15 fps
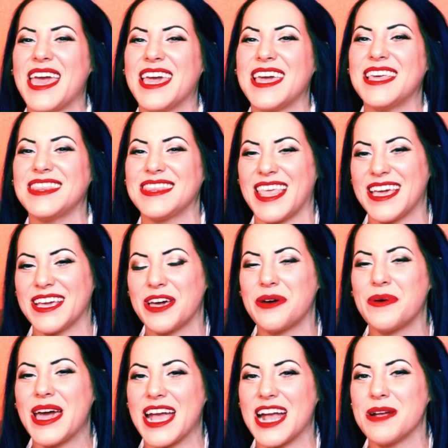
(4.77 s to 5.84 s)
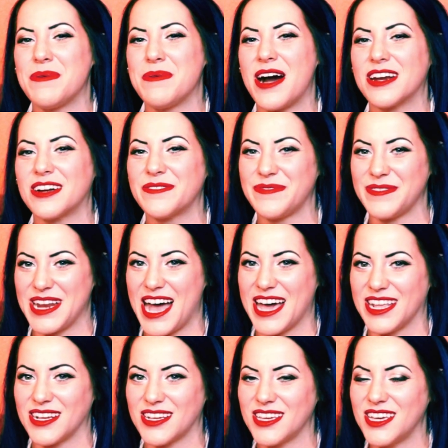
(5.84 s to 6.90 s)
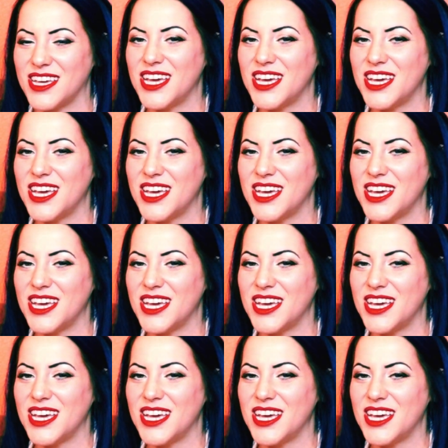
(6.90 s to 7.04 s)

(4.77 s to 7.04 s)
a LEGO Harry Potter fanatic.